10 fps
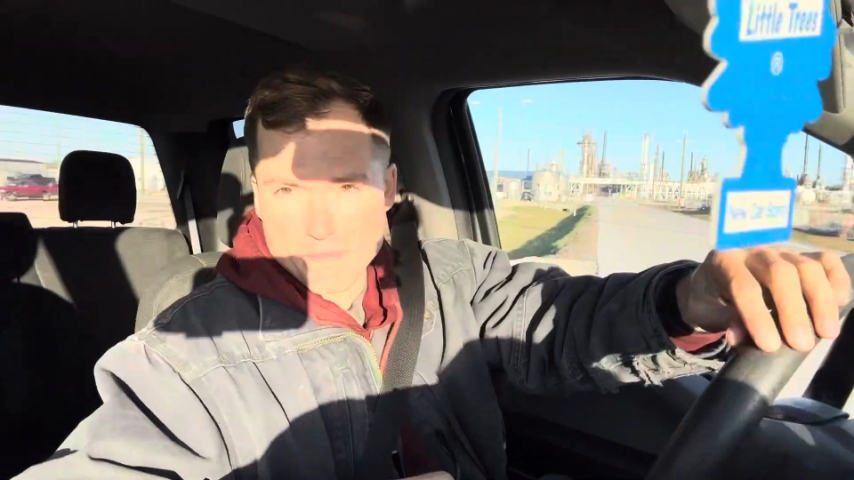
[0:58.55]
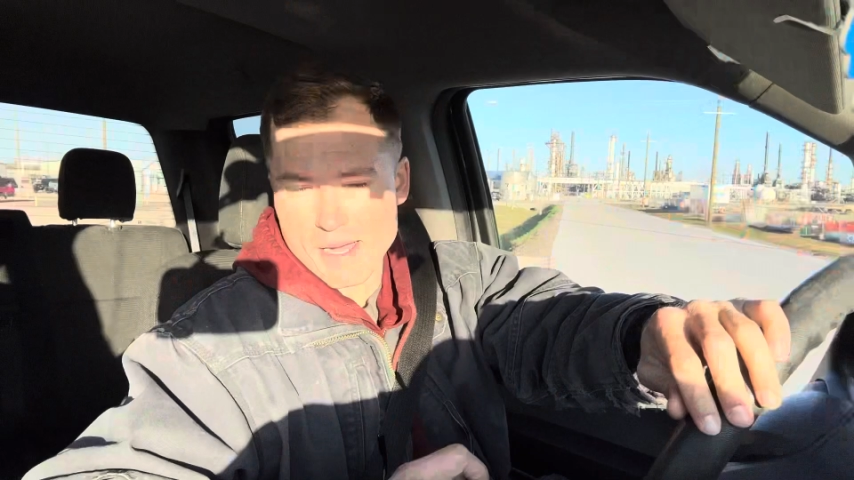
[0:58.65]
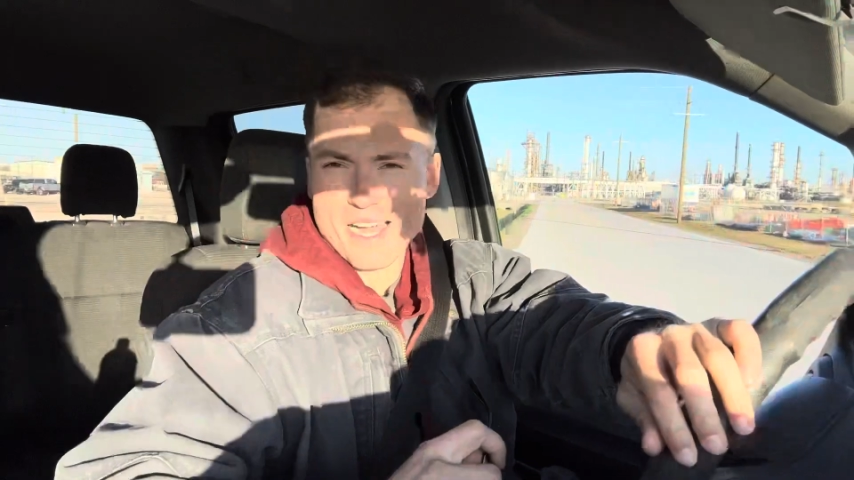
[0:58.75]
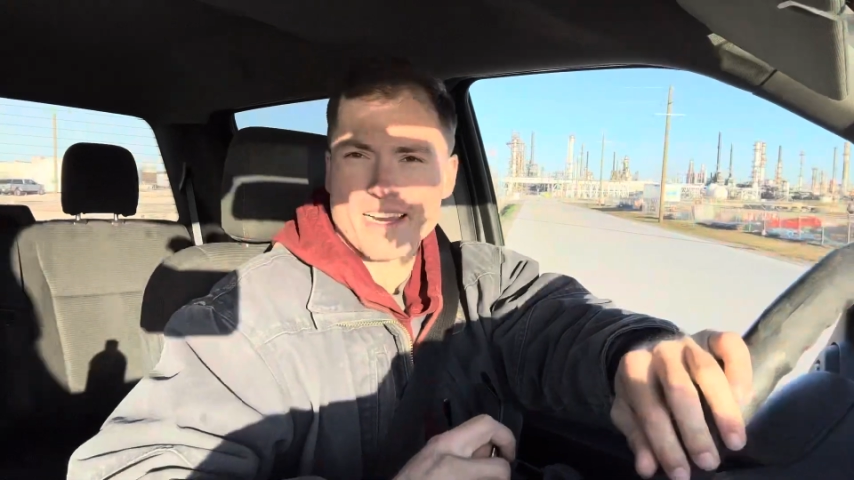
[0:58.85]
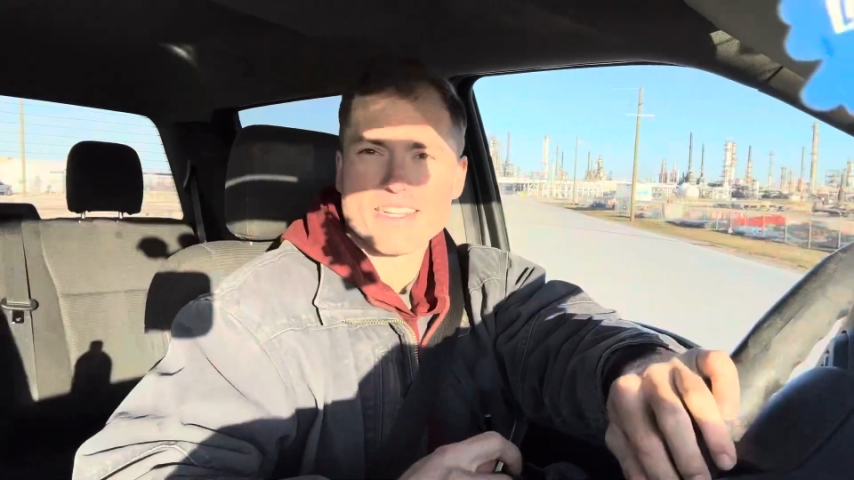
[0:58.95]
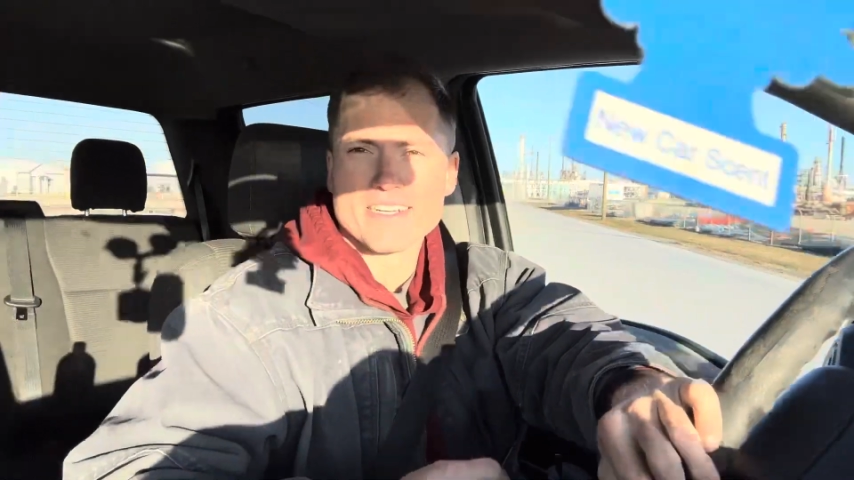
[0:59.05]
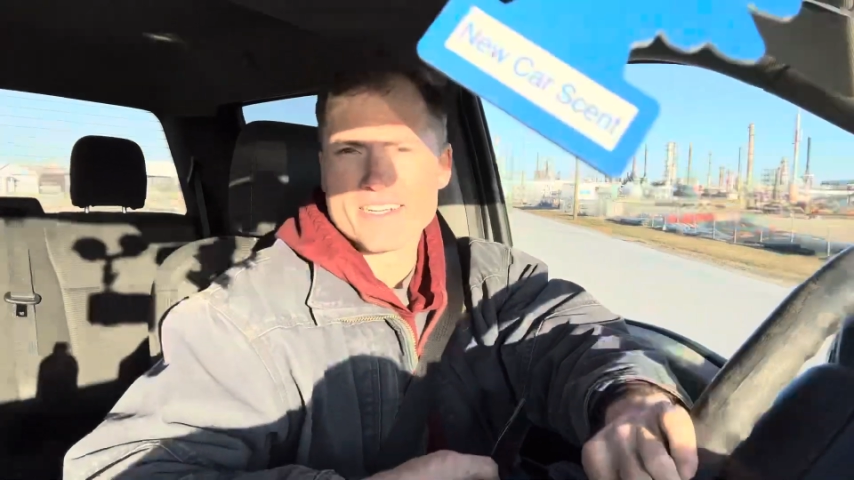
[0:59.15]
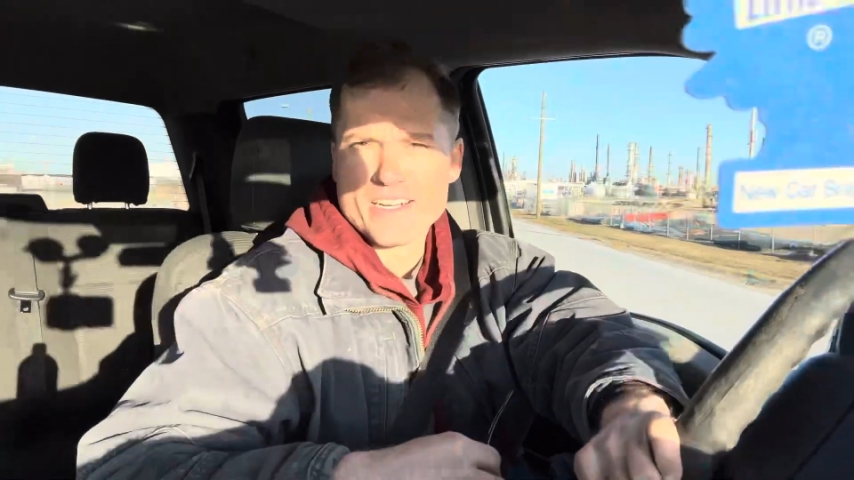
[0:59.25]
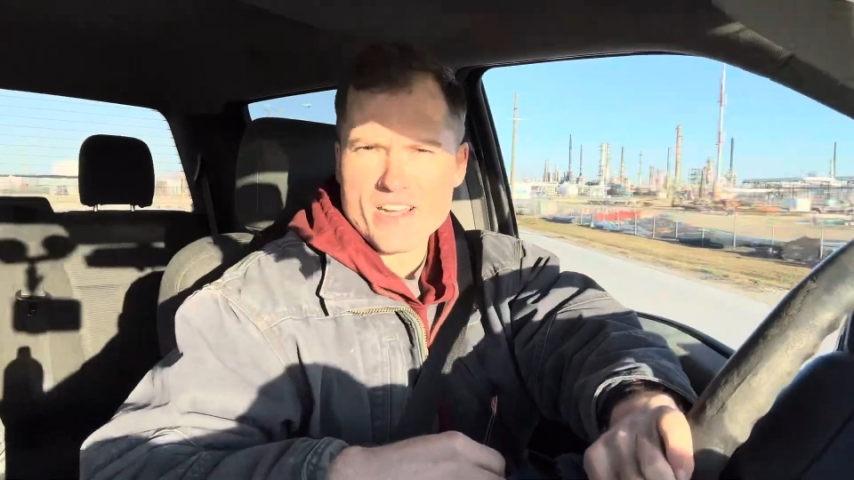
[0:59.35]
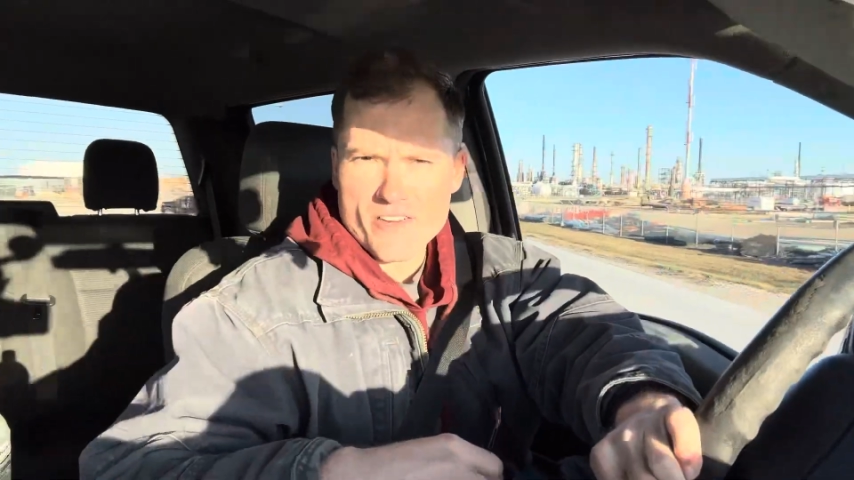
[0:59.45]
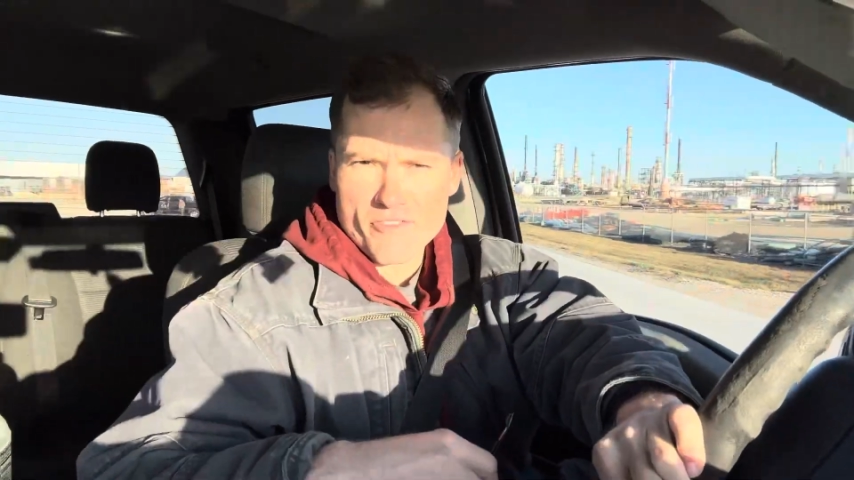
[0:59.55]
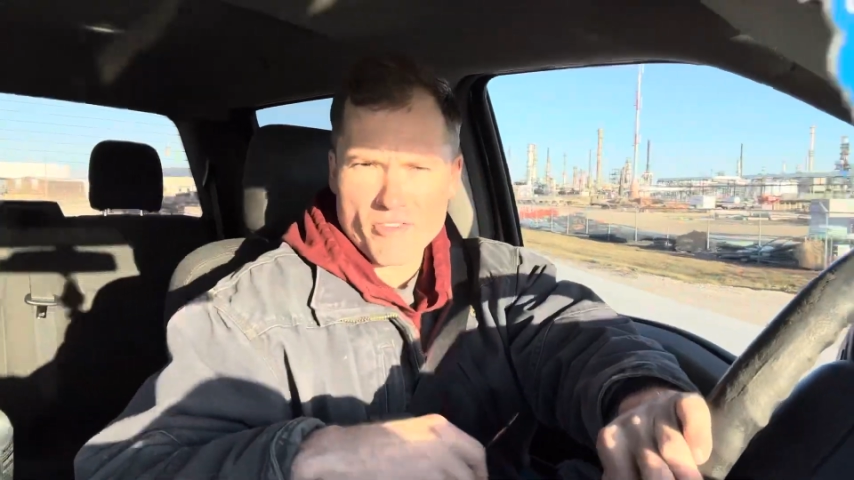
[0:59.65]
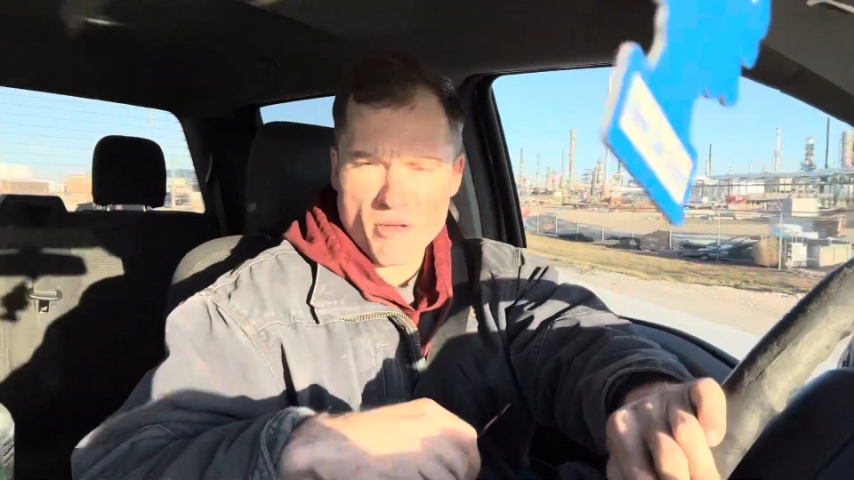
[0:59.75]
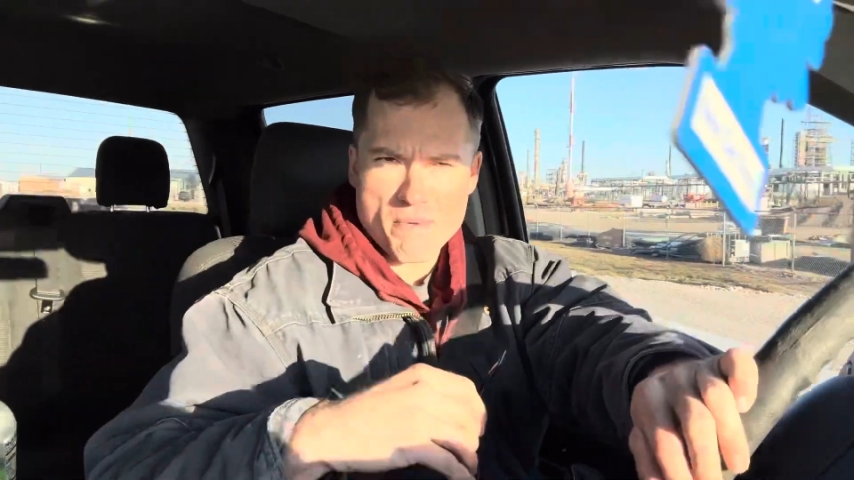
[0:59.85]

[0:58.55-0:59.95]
But from